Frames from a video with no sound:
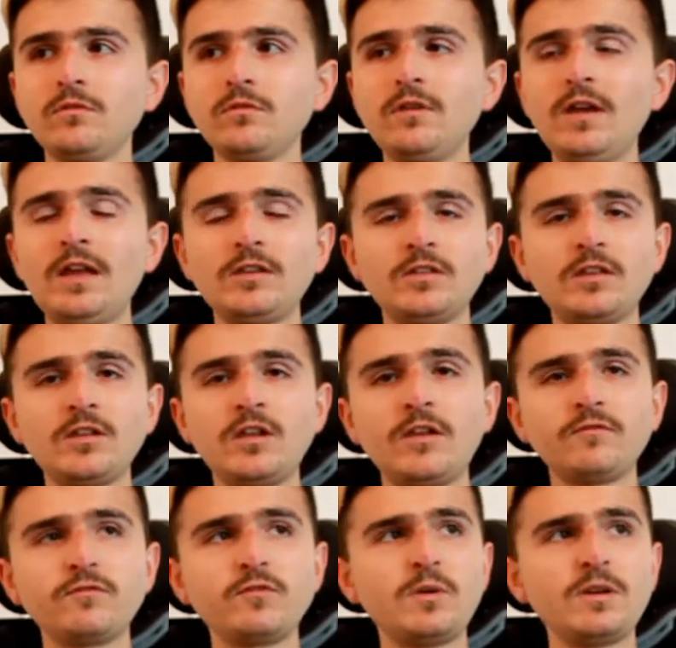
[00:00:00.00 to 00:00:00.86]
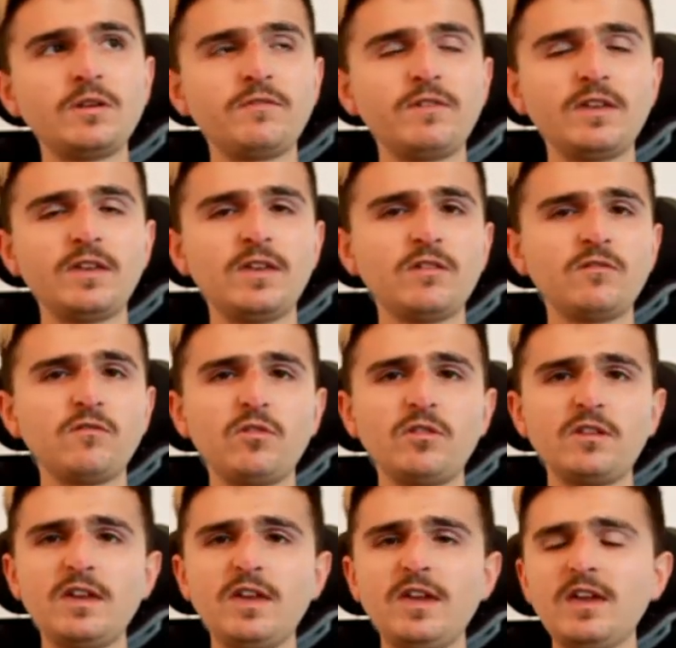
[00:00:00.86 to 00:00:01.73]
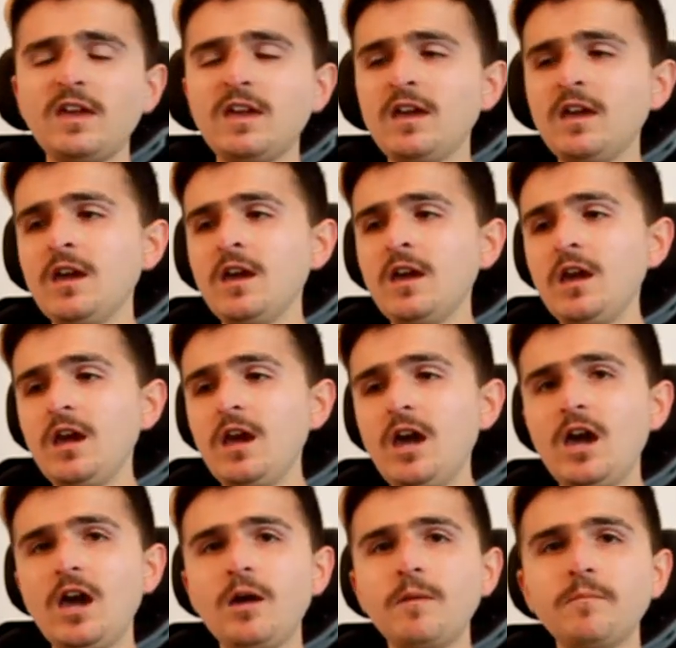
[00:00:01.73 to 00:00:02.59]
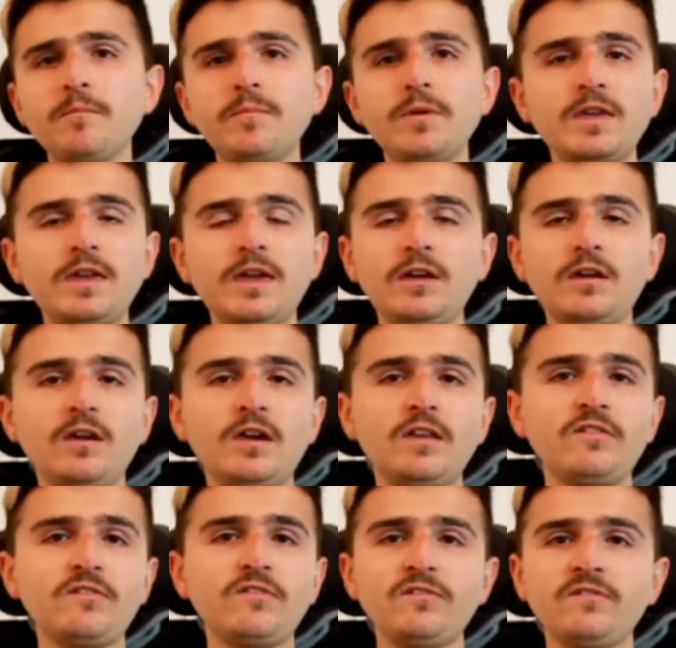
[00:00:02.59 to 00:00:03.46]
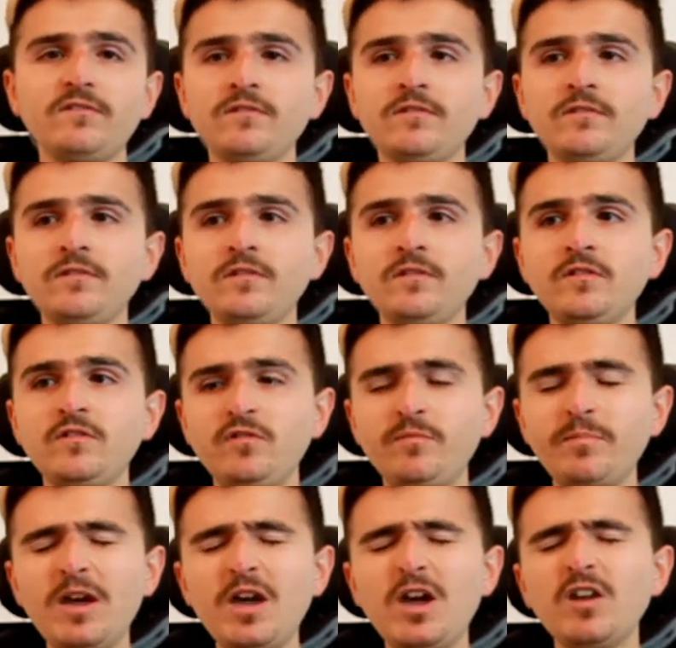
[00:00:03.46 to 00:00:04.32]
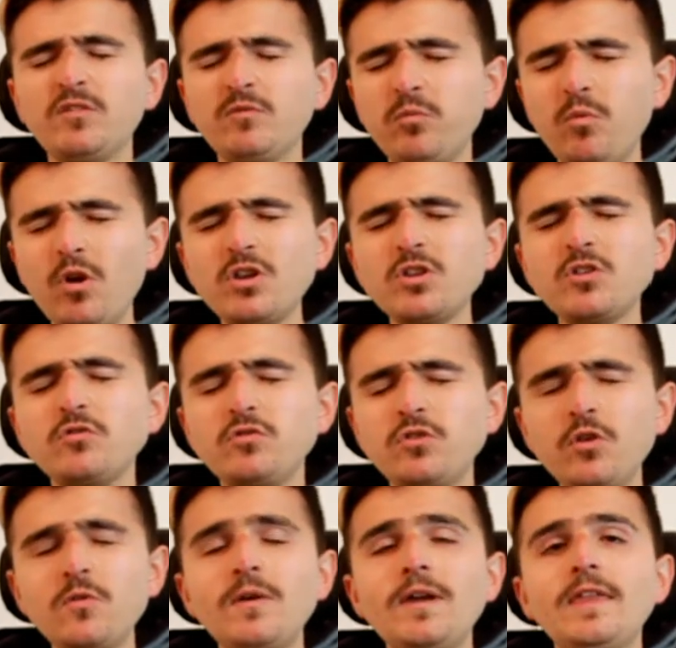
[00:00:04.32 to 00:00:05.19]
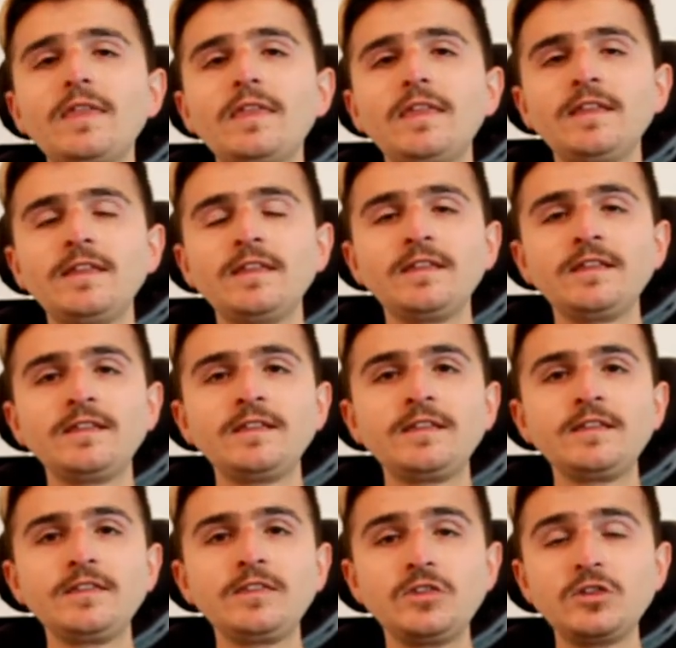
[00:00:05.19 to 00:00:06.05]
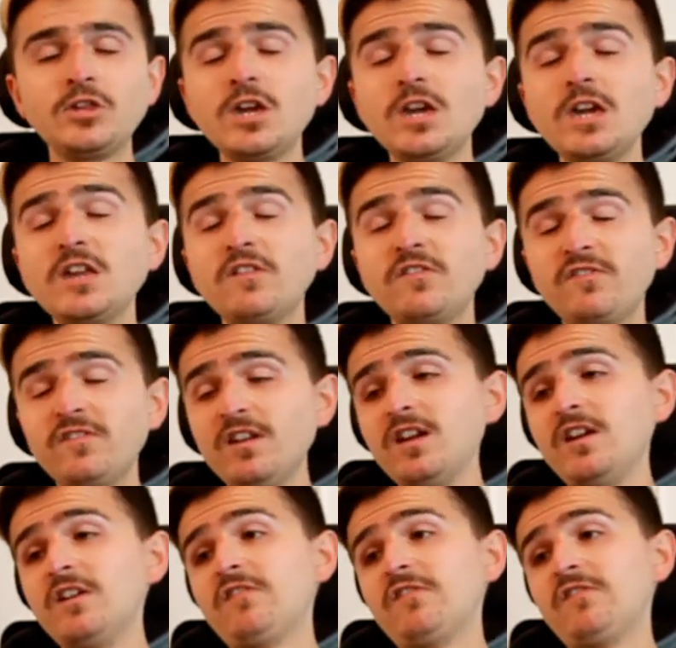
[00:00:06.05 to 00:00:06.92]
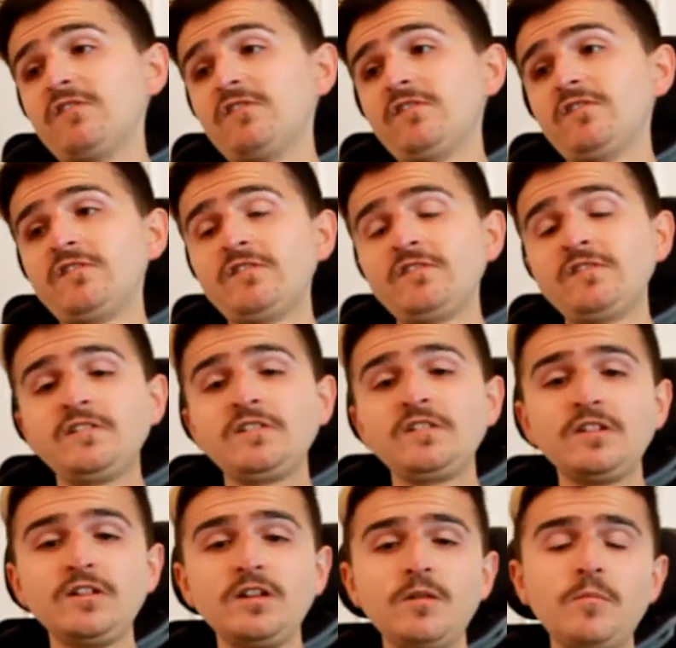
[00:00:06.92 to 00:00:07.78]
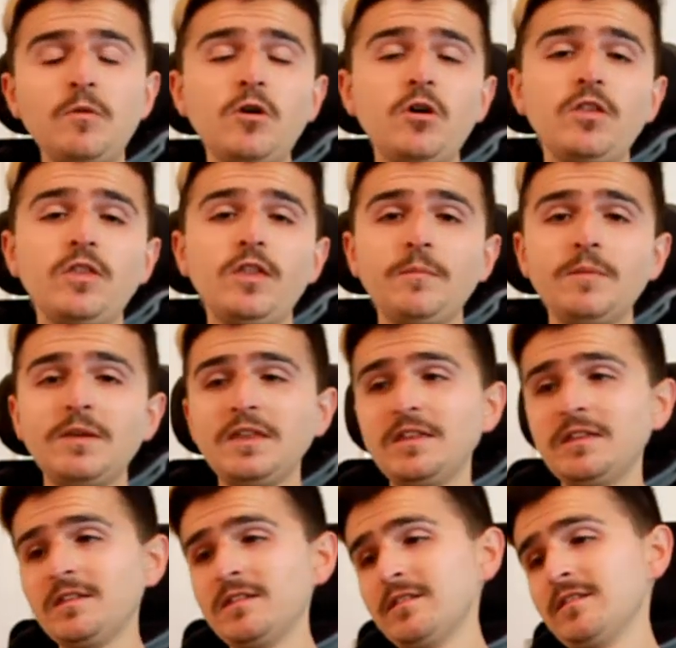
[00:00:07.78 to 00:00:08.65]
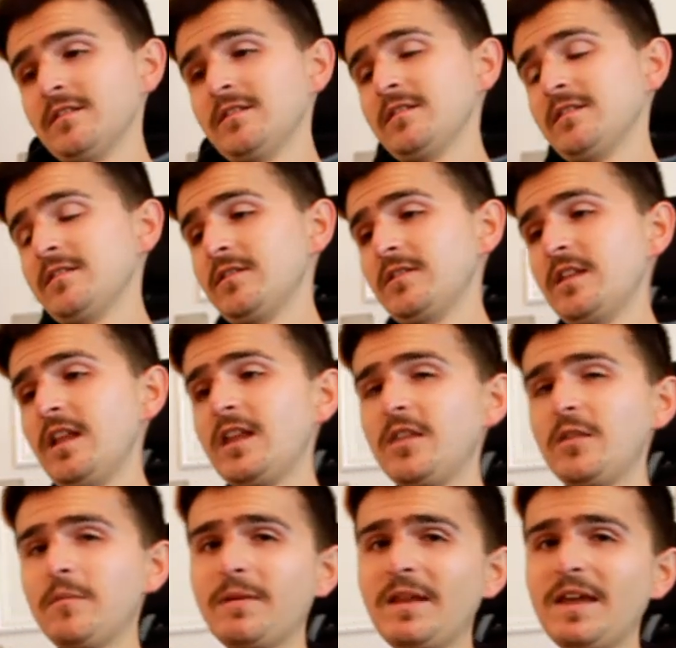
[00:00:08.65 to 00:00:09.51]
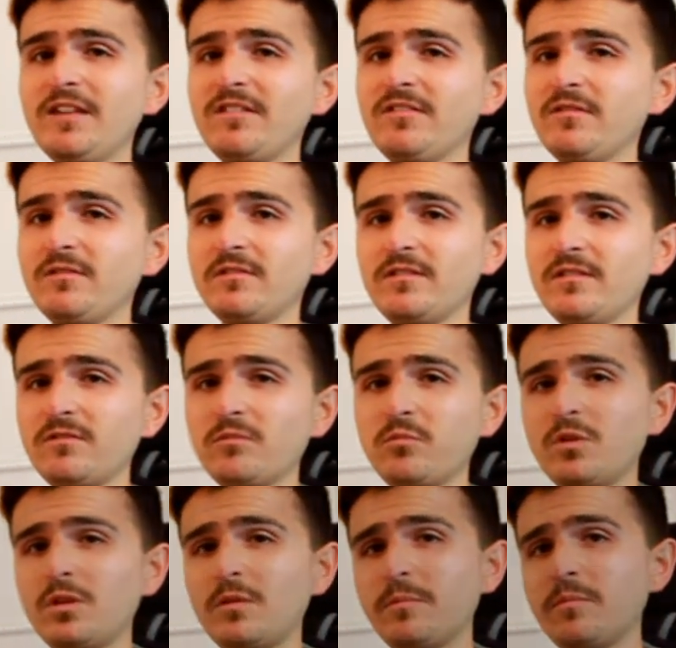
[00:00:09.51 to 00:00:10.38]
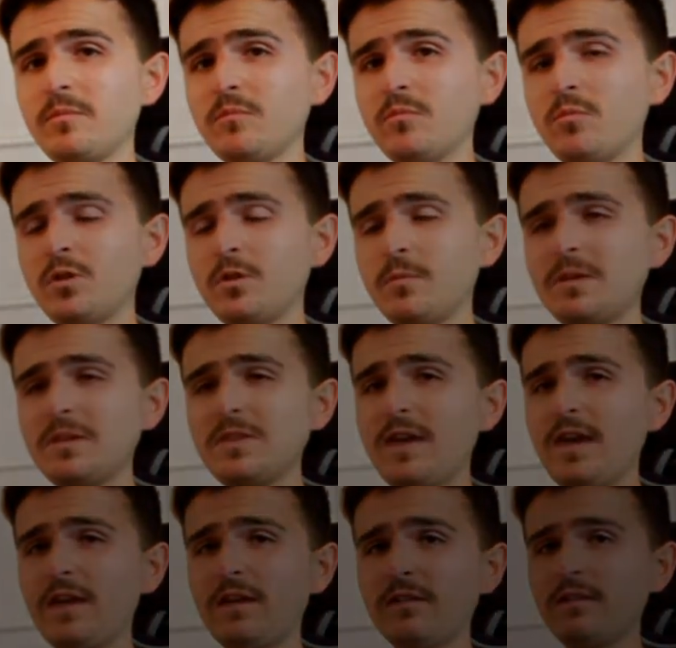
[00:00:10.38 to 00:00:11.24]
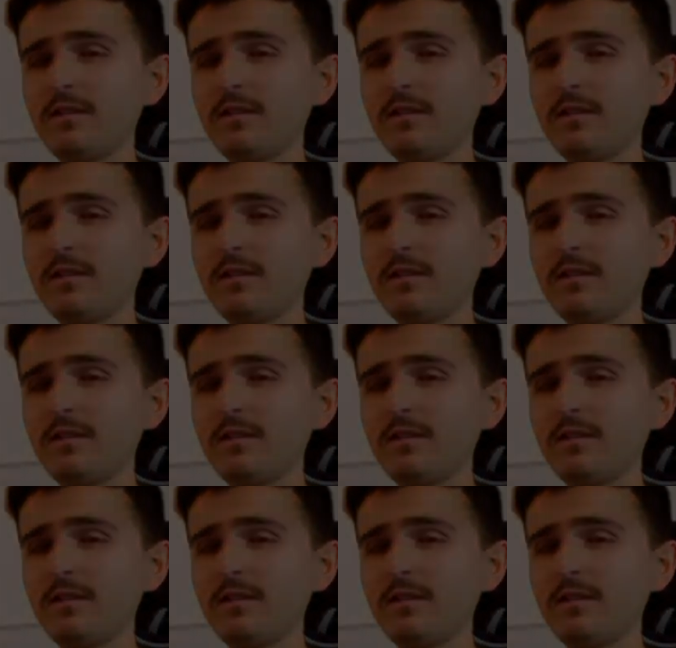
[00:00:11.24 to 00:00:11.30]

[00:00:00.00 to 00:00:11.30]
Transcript: Actually, I don't have to do anything. You've got the key. But yeah, guys, Spurs, what are you doing? Jesus, come on! I mean, none of the players just want to be there.